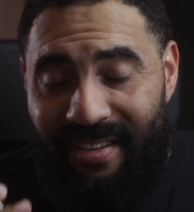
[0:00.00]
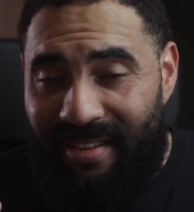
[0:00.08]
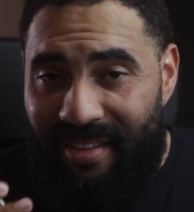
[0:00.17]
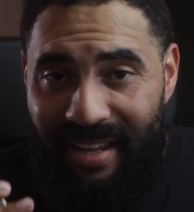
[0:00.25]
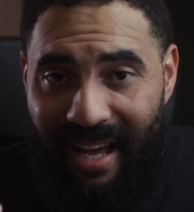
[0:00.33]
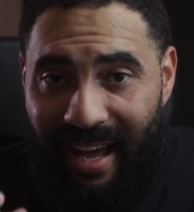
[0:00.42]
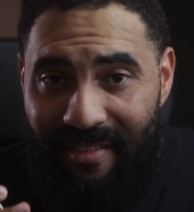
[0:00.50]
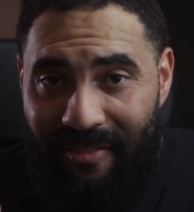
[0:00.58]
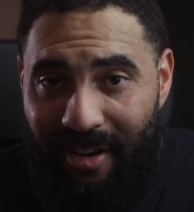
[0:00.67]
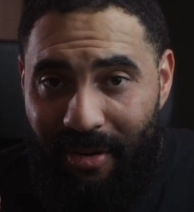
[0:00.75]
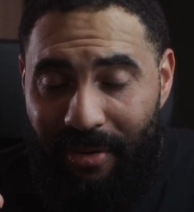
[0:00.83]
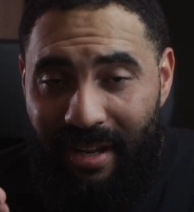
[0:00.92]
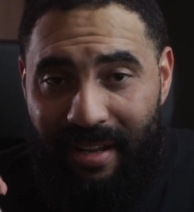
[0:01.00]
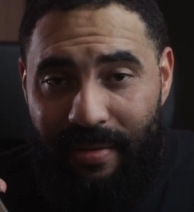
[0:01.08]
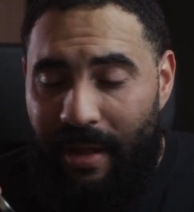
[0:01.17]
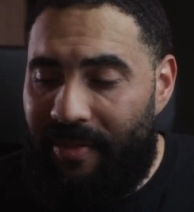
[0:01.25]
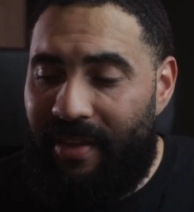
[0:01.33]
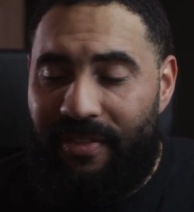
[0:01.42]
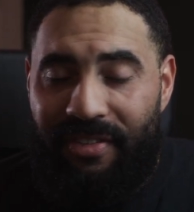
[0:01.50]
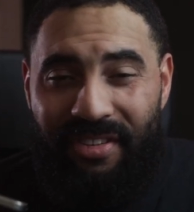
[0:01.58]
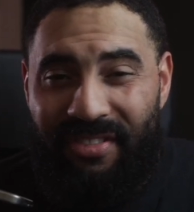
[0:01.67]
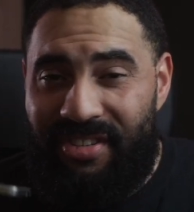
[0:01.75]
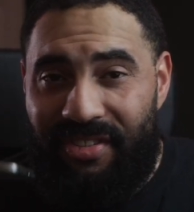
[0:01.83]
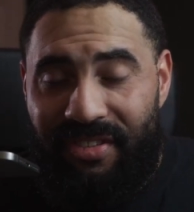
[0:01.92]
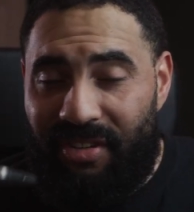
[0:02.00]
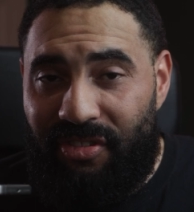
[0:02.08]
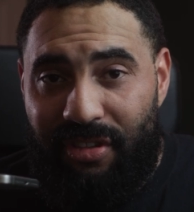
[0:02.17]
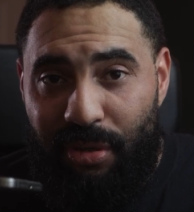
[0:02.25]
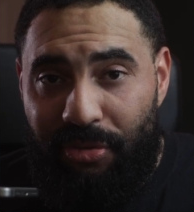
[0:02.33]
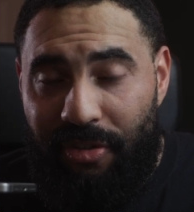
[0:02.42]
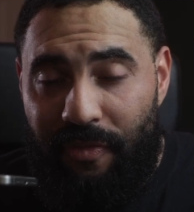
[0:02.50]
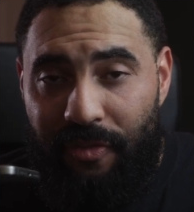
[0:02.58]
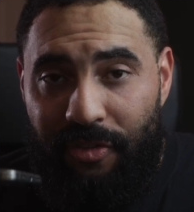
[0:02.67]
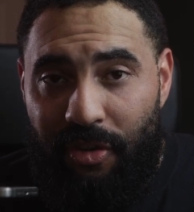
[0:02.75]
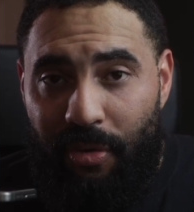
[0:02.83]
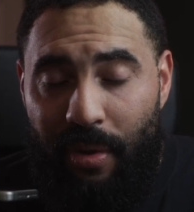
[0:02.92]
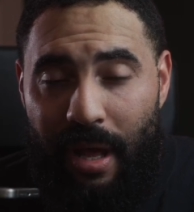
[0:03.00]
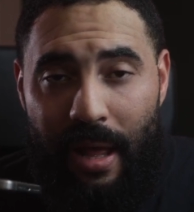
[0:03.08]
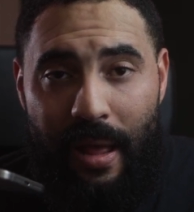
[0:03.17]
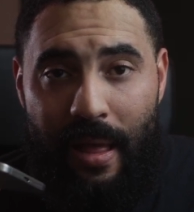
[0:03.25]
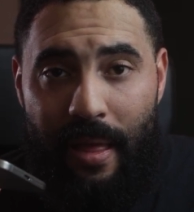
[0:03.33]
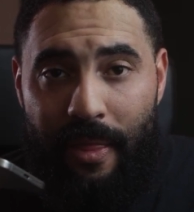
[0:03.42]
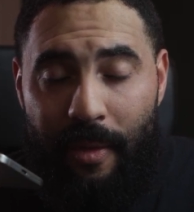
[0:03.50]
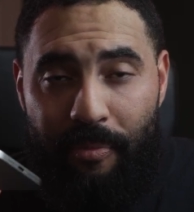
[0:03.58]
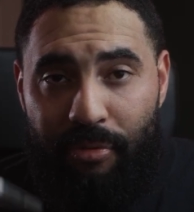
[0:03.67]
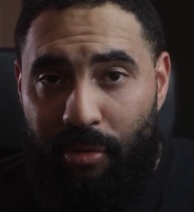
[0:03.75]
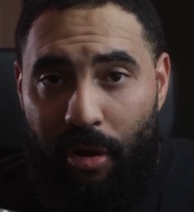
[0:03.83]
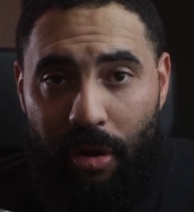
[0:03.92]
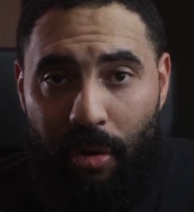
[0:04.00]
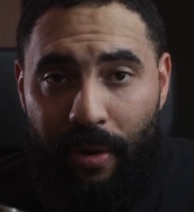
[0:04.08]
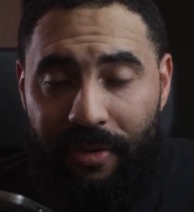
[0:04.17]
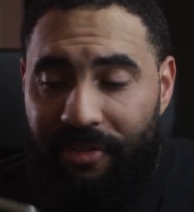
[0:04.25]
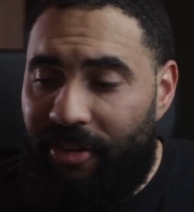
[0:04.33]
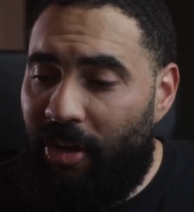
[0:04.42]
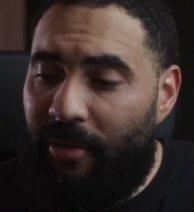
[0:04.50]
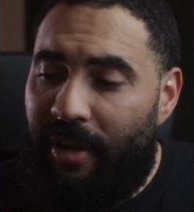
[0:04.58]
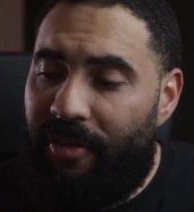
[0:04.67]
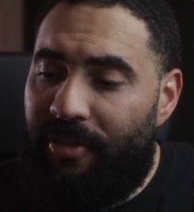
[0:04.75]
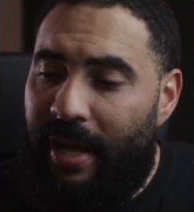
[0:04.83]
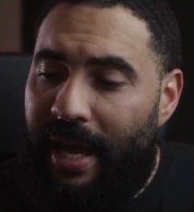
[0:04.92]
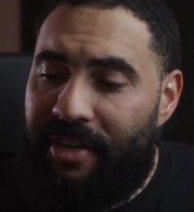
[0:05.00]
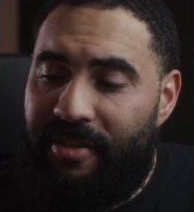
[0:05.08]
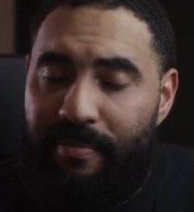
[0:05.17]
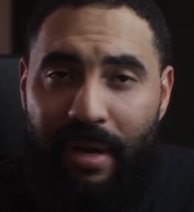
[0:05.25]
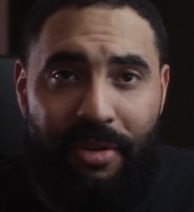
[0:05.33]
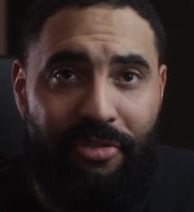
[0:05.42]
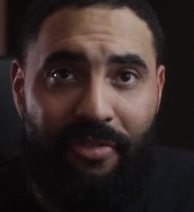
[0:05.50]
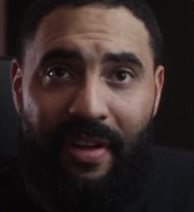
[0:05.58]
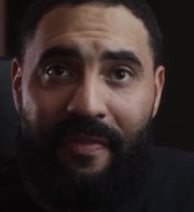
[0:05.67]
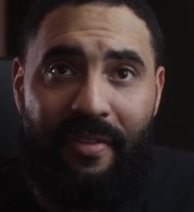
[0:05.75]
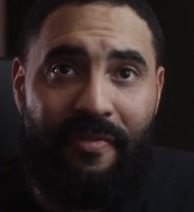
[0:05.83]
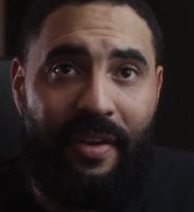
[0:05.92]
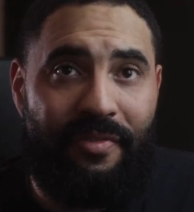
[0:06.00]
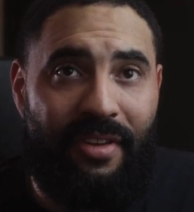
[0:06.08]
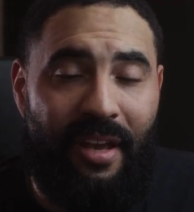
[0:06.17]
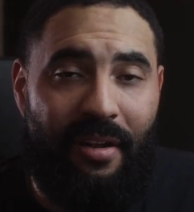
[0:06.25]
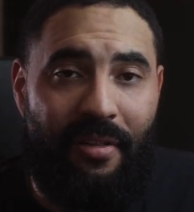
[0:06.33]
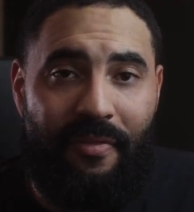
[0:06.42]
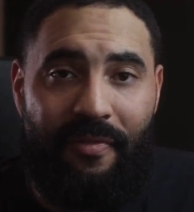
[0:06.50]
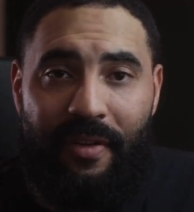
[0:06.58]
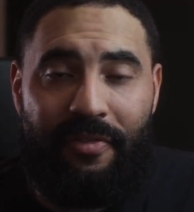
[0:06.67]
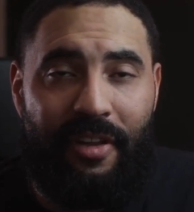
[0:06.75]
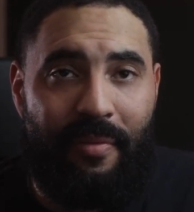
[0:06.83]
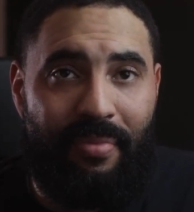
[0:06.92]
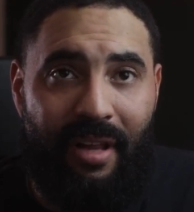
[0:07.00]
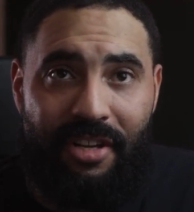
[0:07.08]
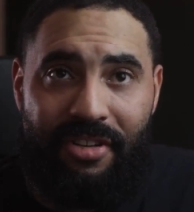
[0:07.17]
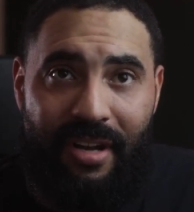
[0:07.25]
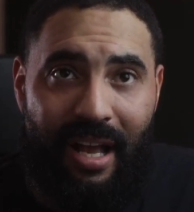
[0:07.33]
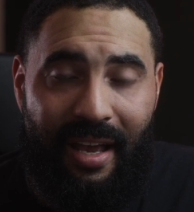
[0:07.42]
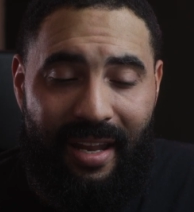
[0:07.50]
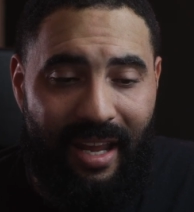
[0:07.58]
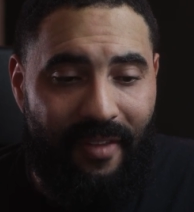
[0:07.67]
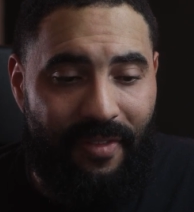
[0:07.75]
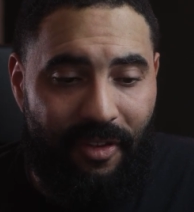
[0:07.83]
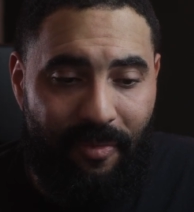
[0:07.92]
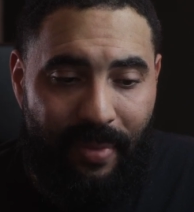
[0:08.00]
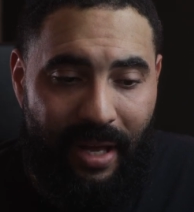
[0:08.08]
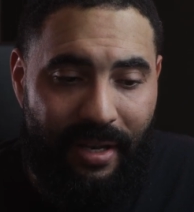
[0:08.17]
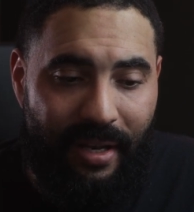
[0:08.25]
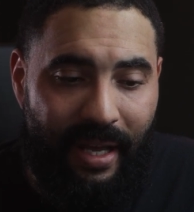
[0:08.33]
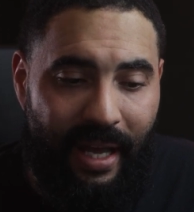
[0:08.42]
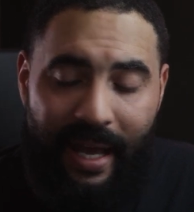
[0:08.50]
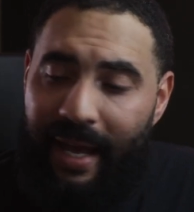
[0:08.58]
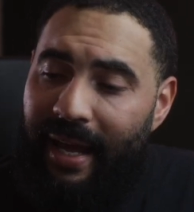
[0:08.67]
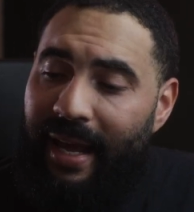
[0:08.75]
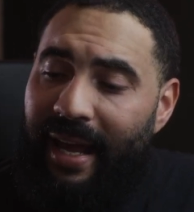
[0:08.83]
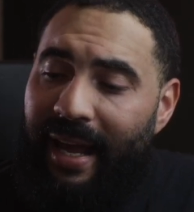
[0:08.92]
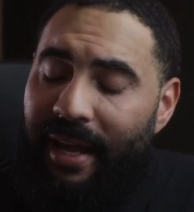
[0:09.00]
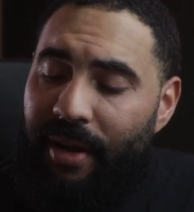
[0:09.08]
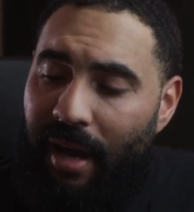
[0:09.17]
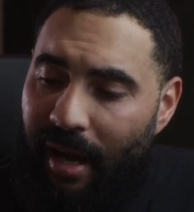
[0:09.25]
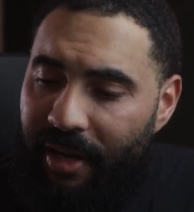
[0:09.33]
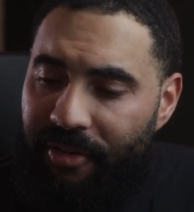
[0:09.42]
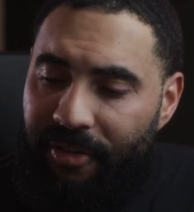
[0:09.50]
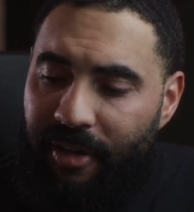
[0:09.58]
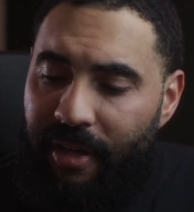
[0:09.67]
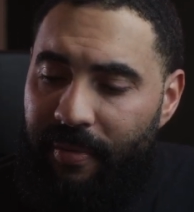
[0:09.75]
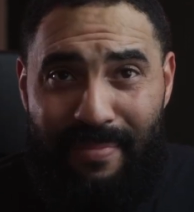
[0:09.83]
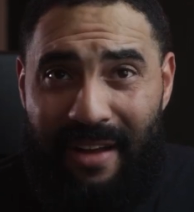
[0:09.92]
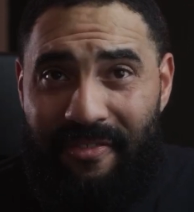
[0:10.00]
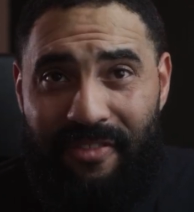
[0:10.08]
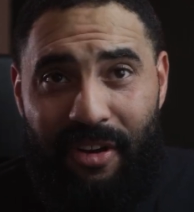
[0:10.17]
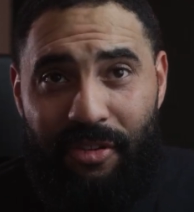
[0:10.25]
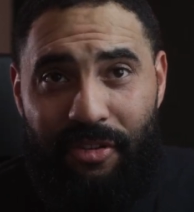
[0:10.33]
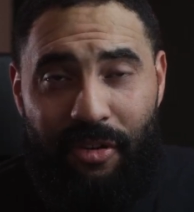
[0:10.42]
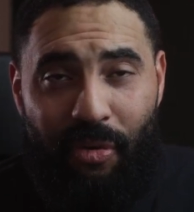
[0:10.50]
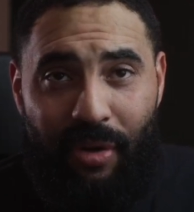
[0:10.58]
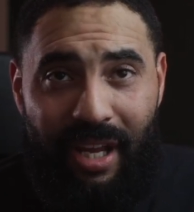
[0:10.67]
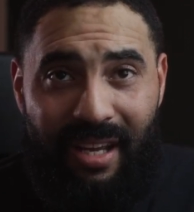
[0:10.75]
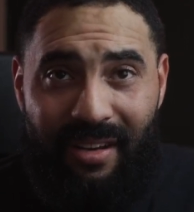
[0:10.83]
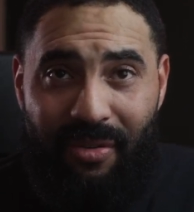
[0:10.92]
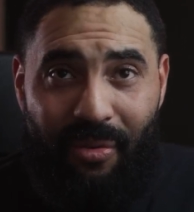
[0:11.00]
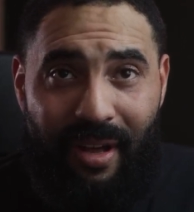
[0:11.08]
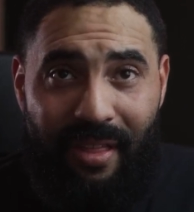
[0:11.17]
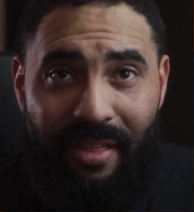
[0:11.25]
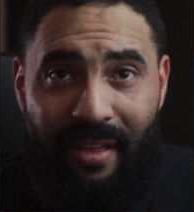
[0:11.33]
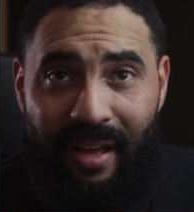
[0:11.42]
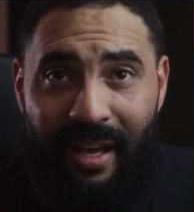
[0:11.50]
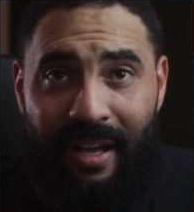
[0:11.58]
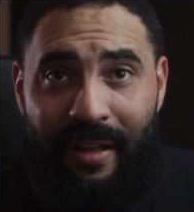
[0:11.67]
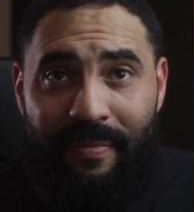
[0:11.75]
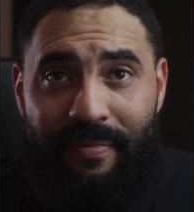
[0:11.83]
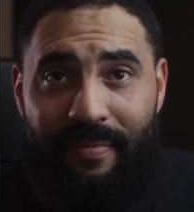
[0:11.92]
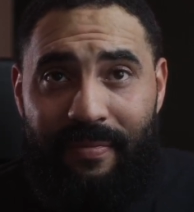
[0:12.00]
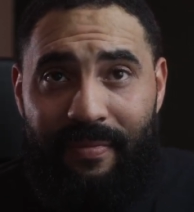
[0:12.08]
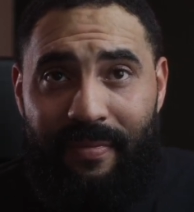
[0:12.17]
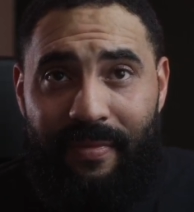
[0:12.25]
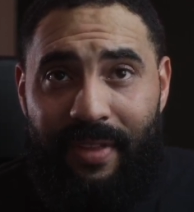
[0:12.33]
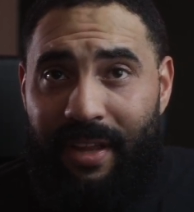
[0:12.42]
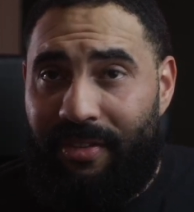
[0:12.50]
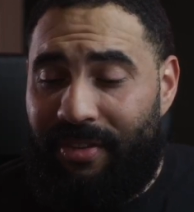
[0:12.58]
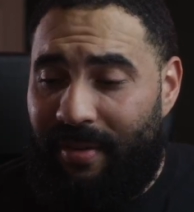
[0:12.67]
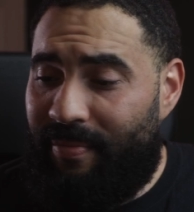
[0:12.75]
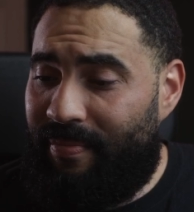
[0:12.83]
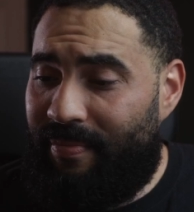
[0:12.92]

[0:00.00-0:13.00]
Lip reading: to the iPhone. And I think this is just exclusive to the Pro series, the action button. So if you have the 15 or the 15 Plus, you're not gonna get this button. And honestly, my first week with this